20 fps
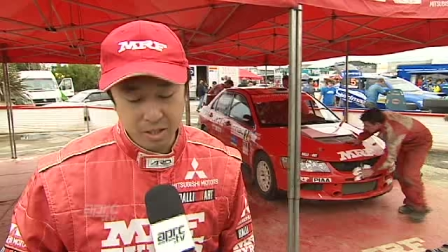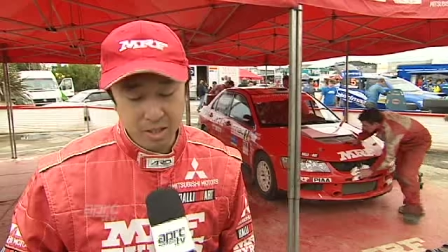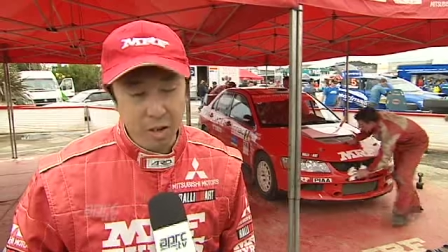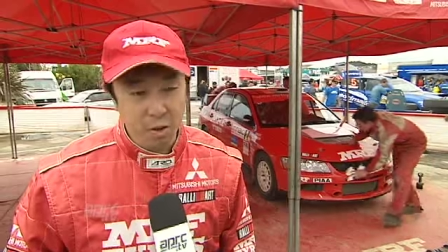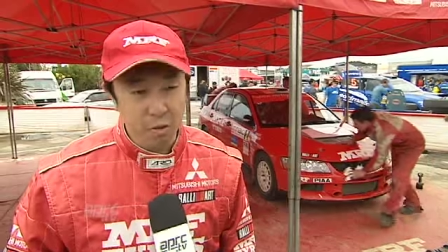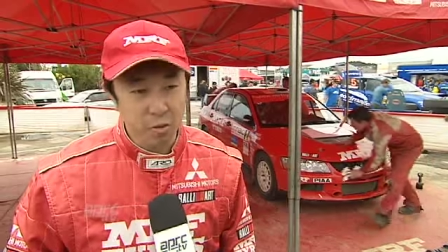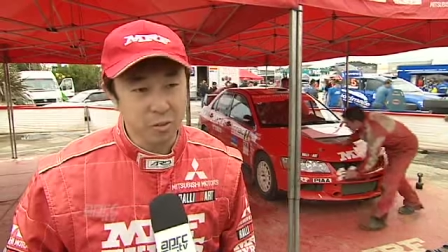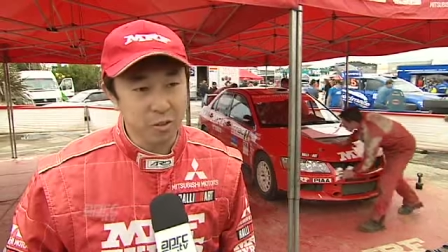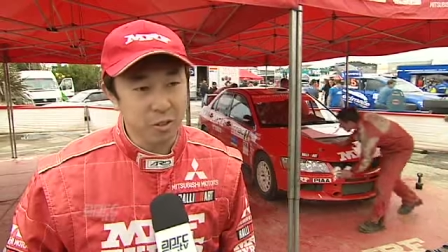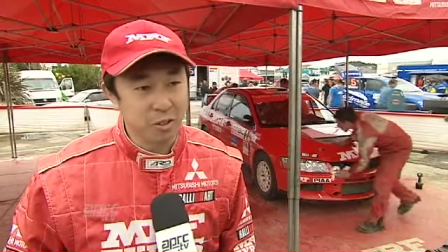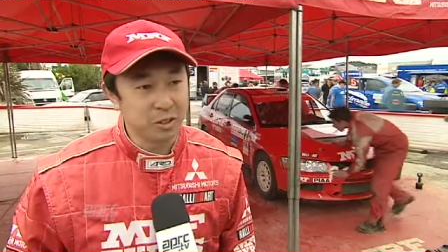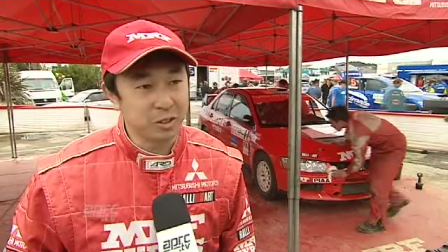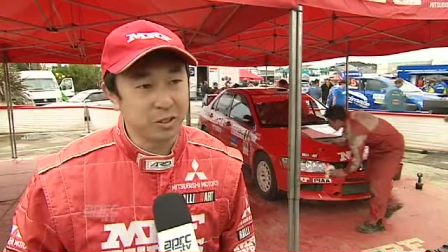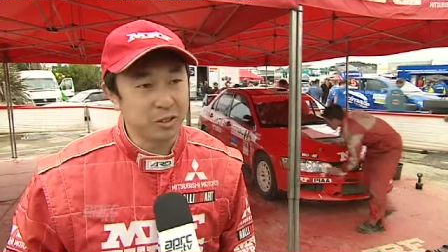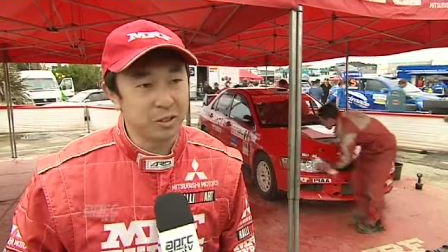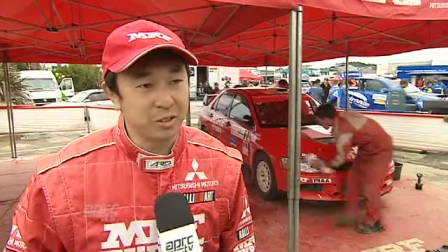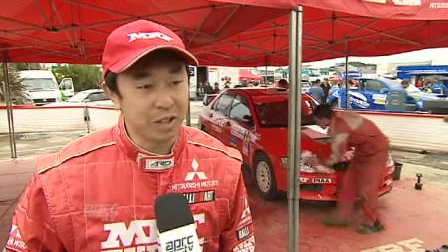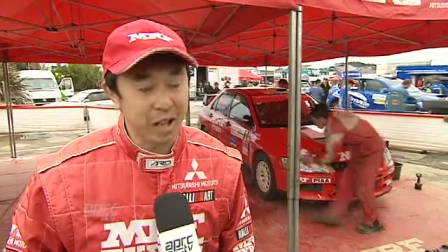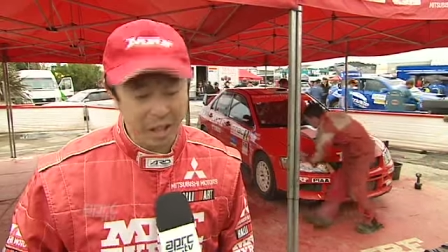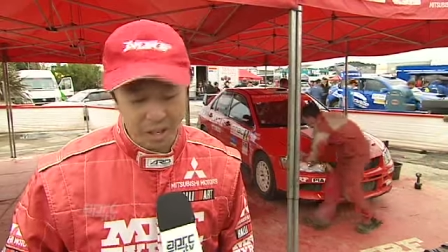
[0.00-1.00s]
Yeah, of
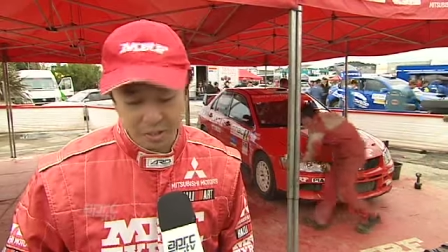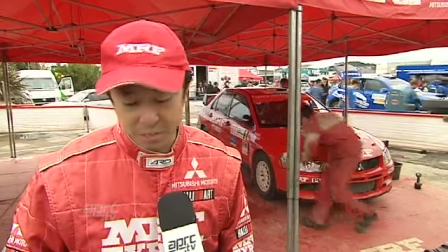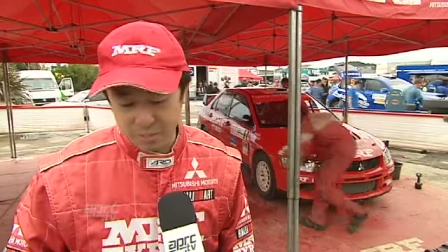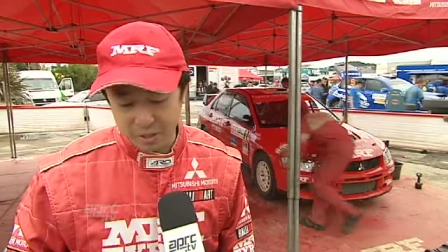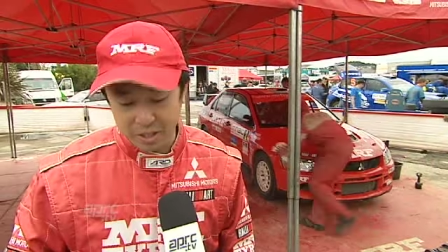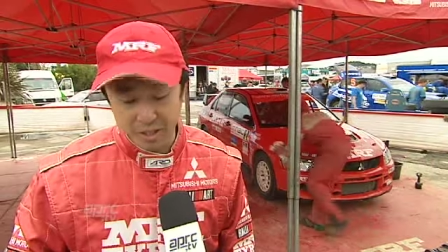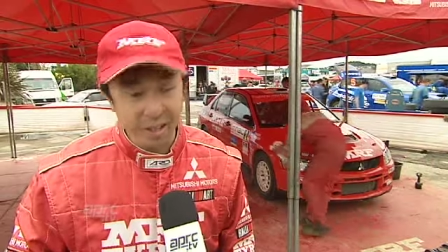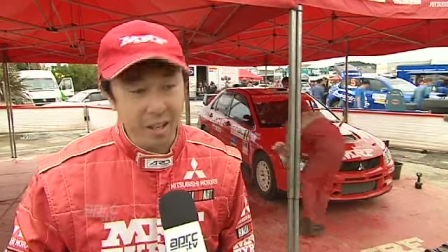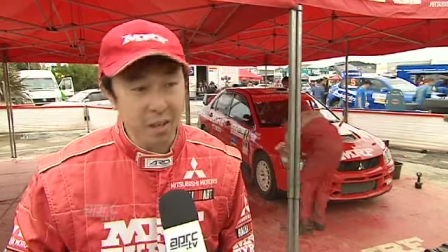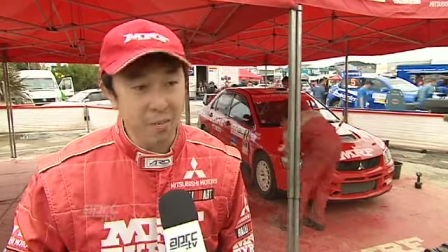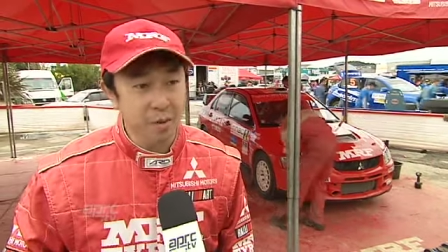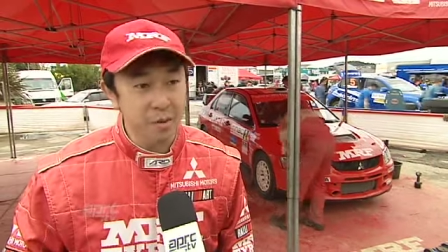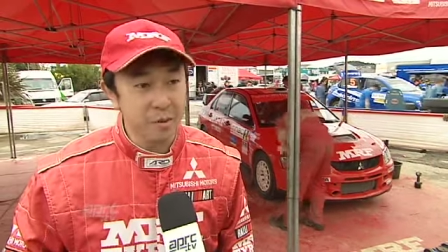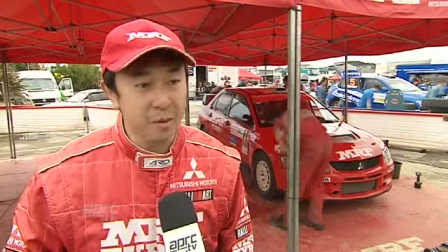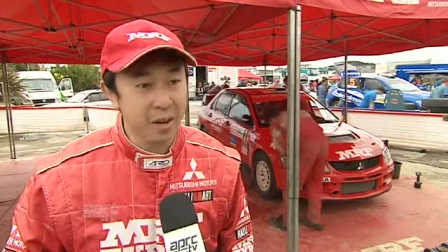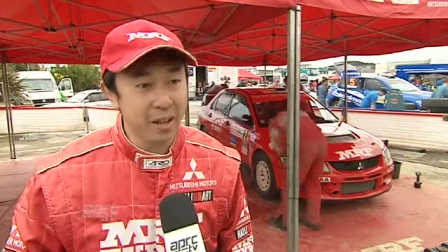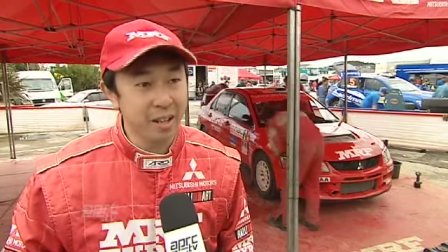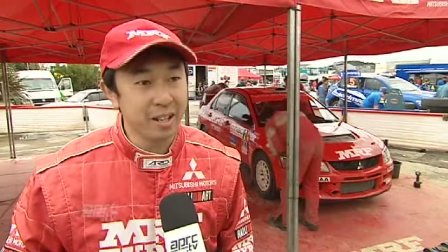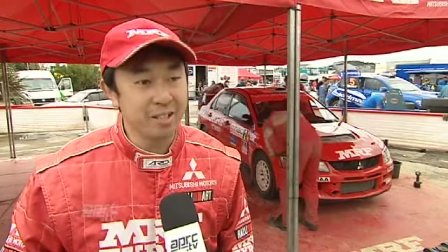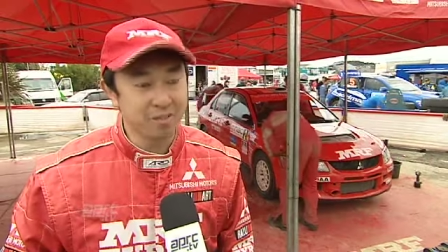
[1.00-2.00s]
course. I beat
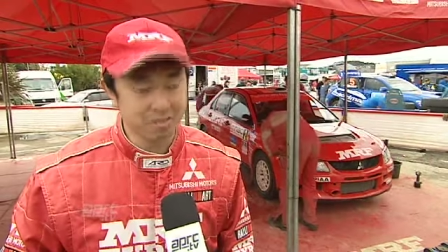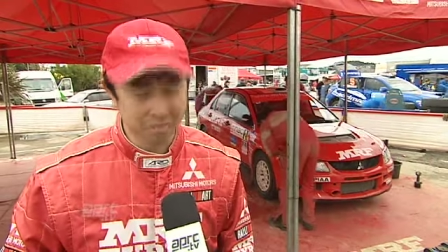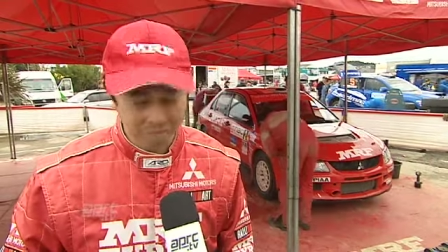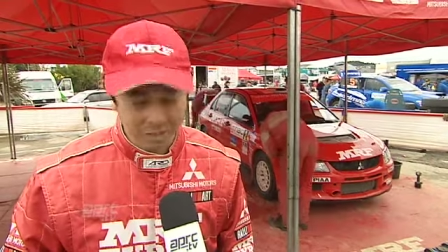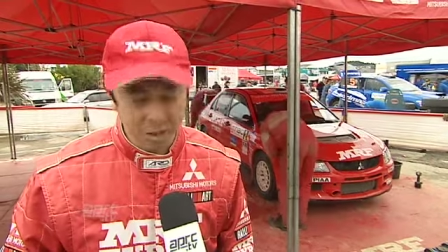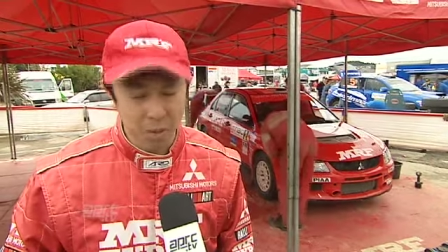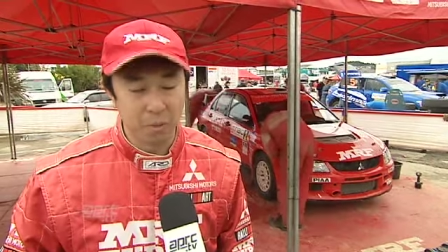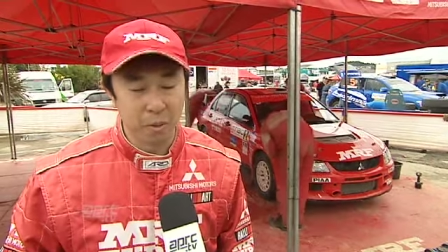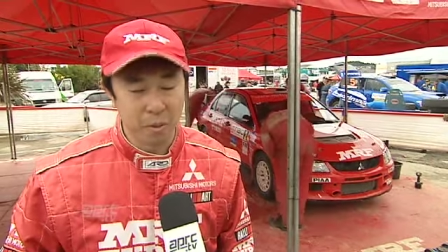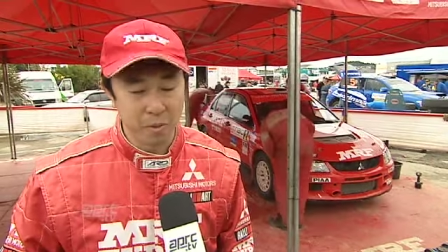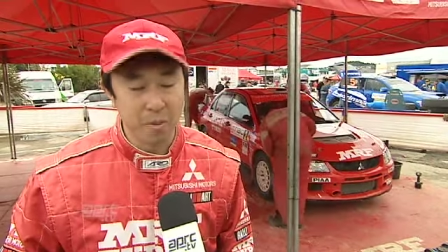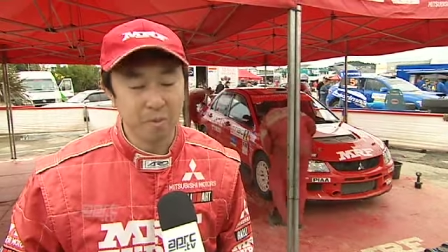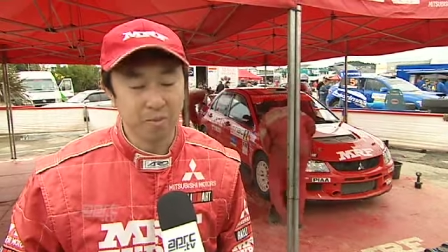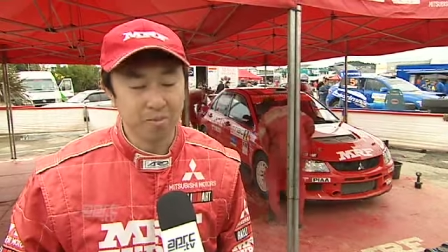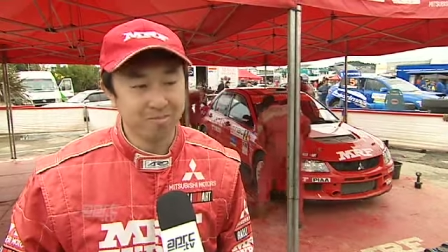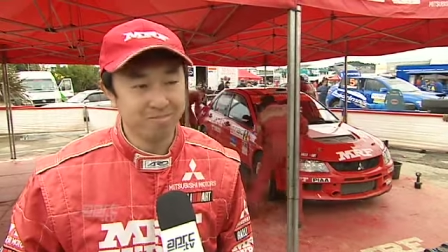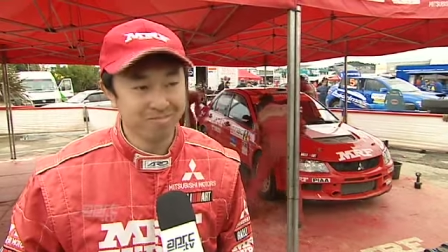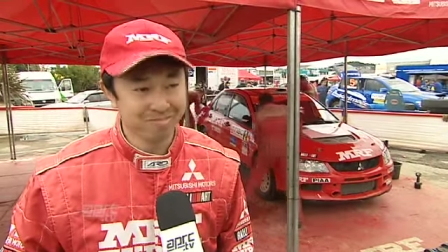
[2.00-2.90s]
everybody. No problem.